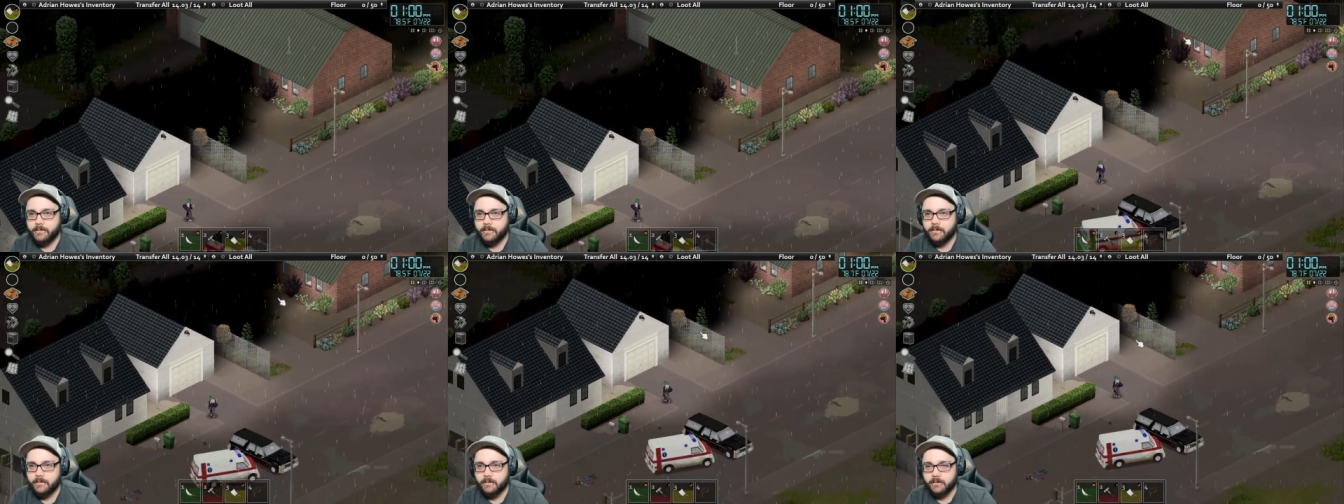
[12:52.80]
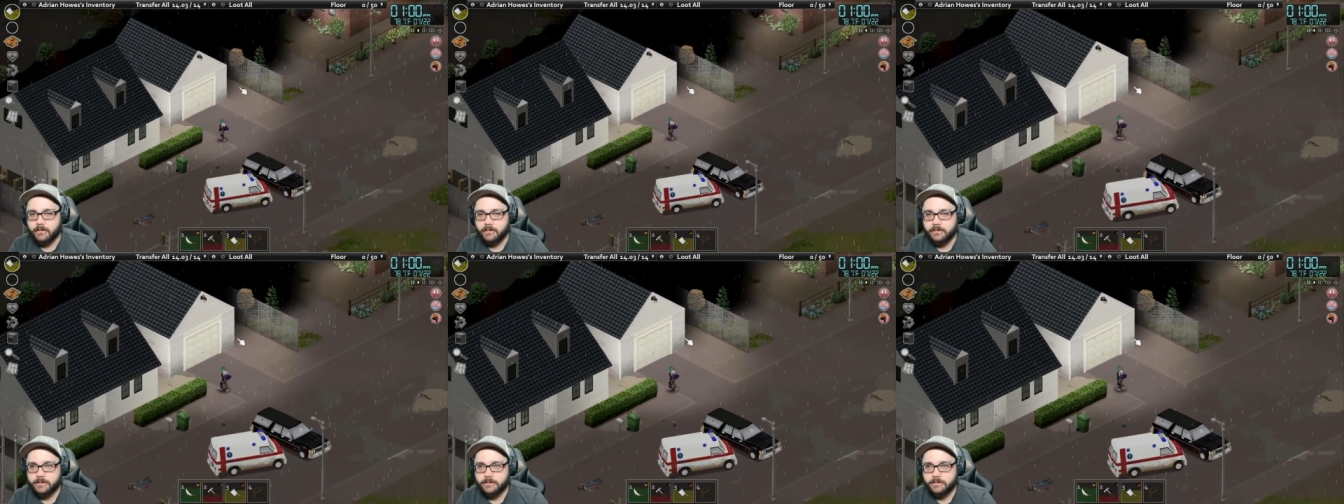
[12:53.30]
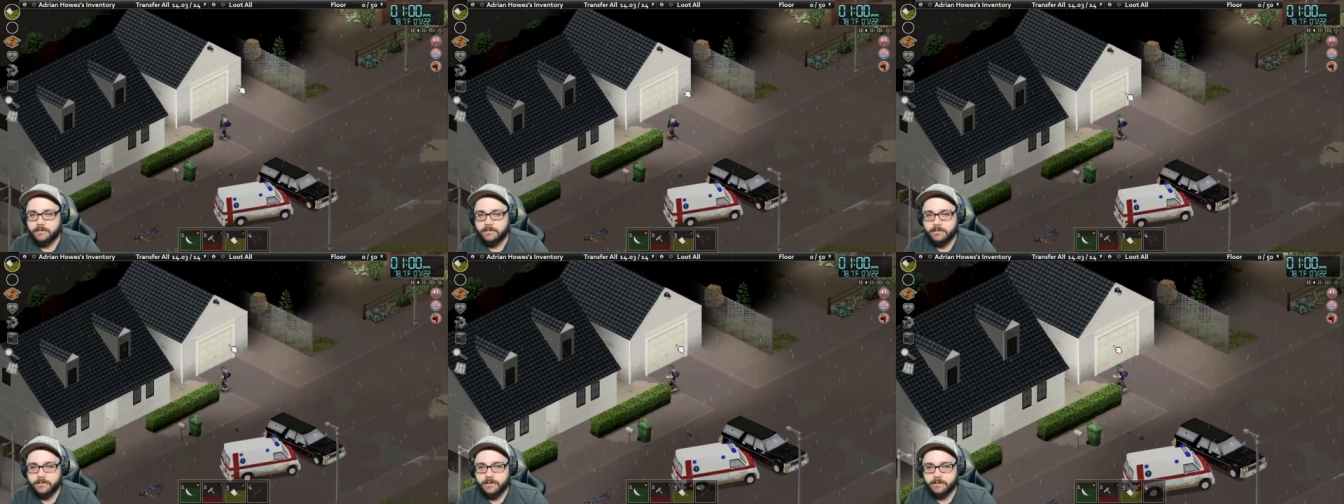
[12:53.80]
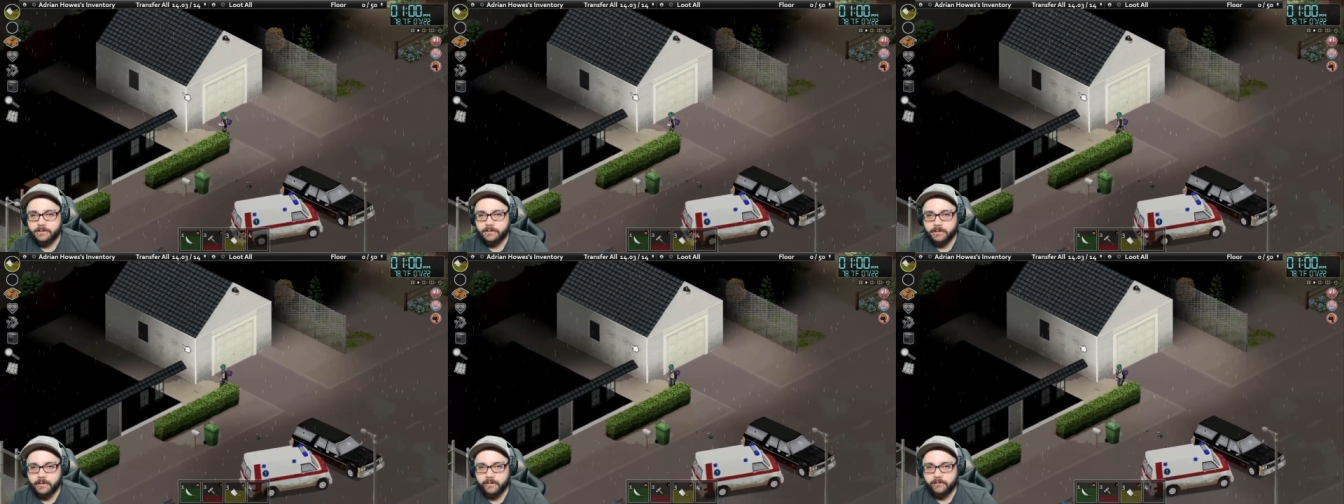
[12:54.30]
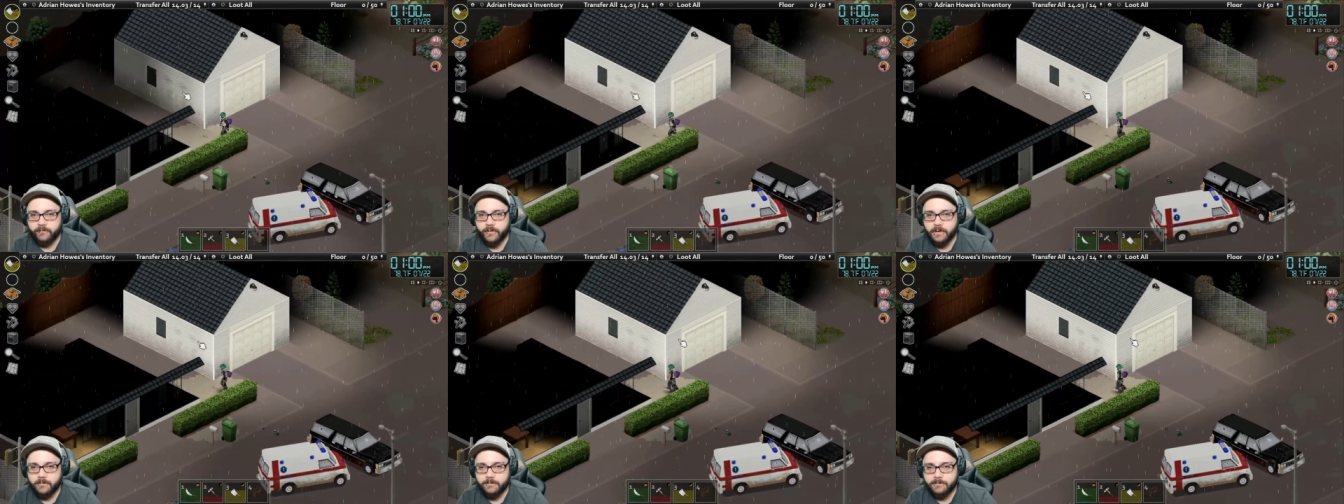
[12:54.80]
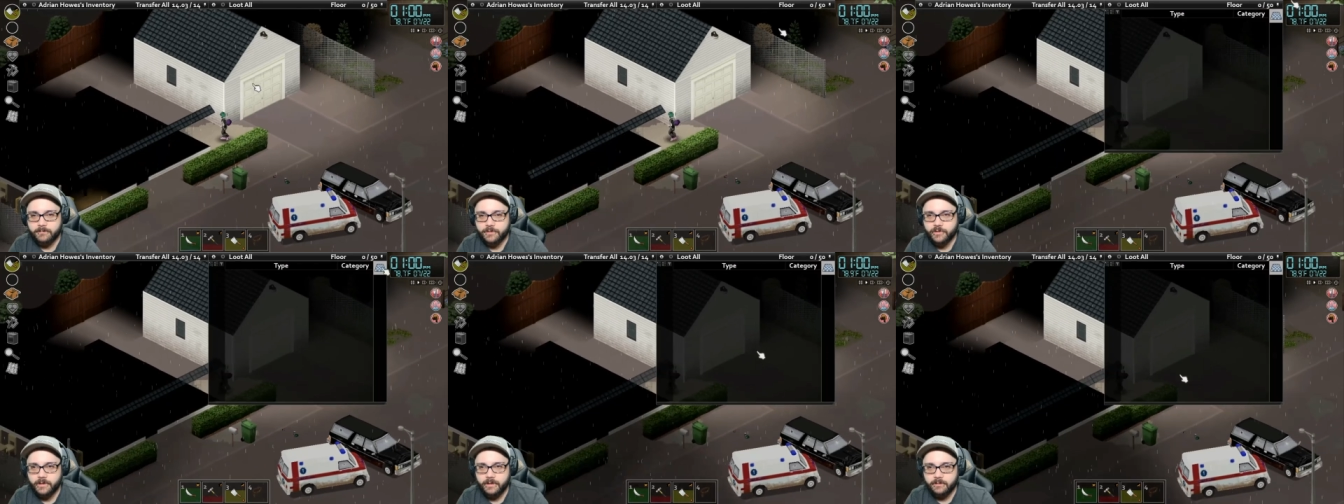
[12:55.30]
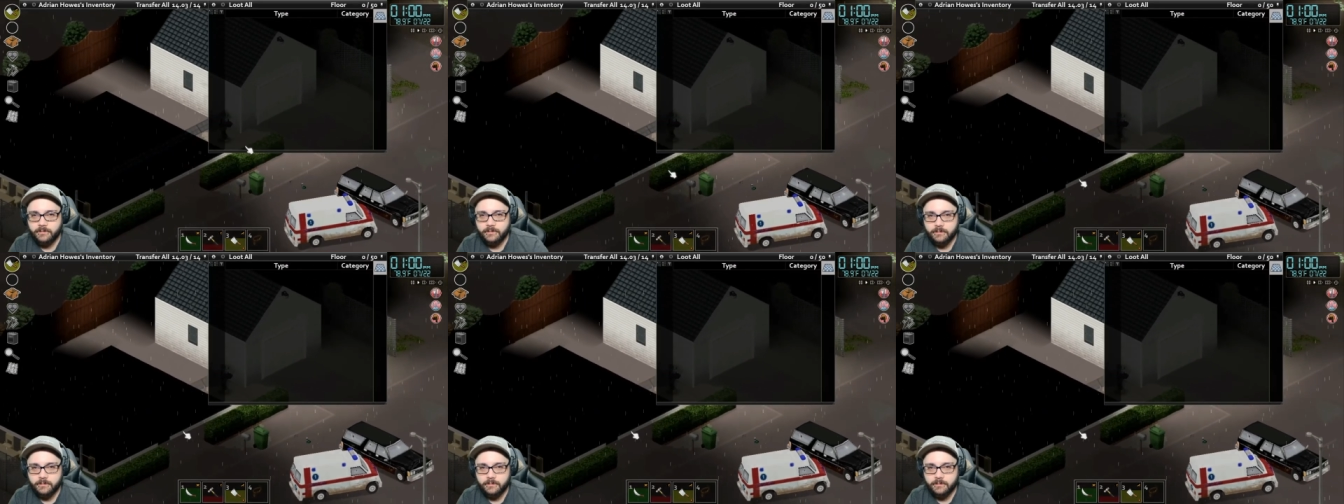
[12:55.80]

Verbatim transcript: Oh. Got a little, like, farm shed.